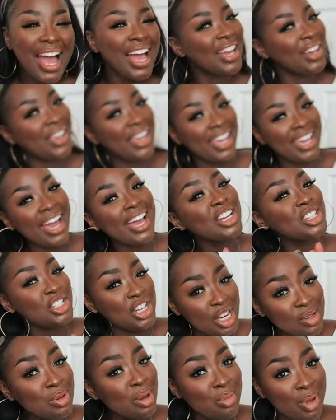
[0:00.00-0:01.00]
Okay, I
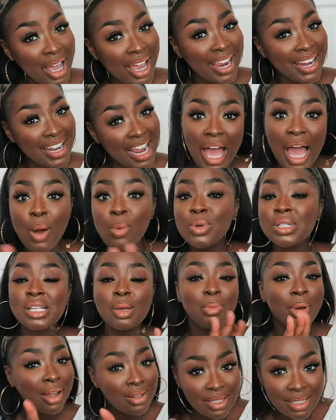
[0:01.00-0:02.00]
changed my mind. I was
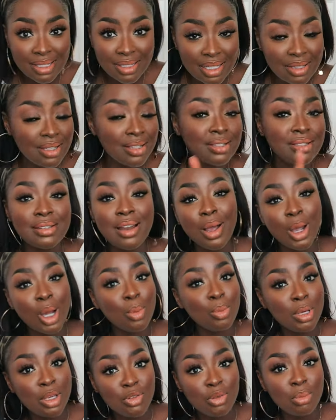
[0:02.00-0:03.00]
about to say this is not
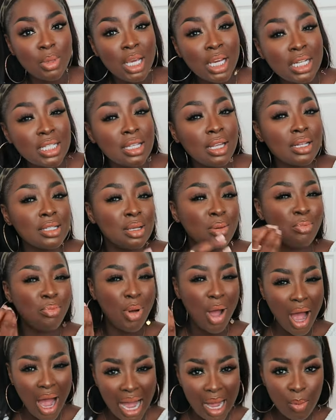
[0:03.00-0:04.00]
gonna be for me because it doesn't
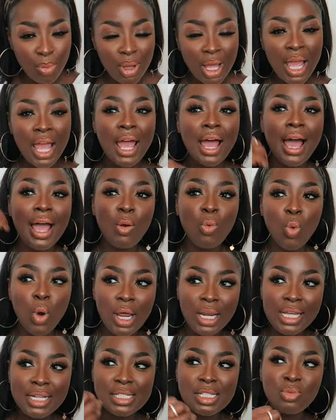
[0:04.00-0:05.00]
pop. I
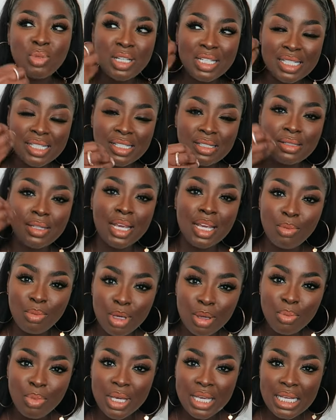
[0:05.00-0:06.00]
want it to be a
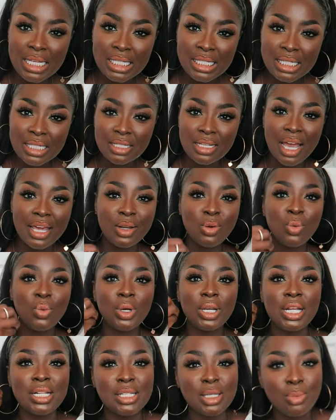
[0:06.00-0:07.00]
statement piece. I don't
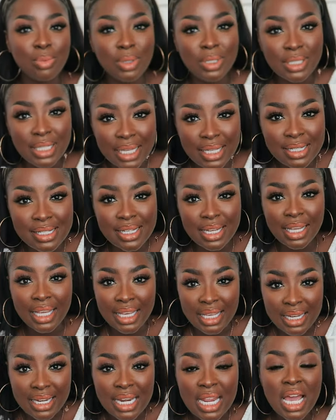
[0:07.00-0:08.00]
want it to blend
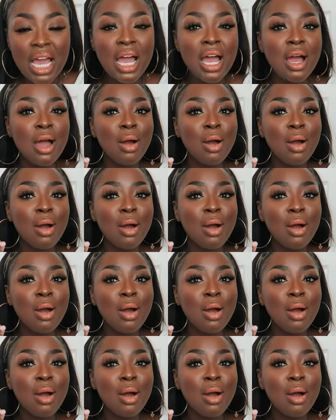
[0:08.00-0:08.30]
in.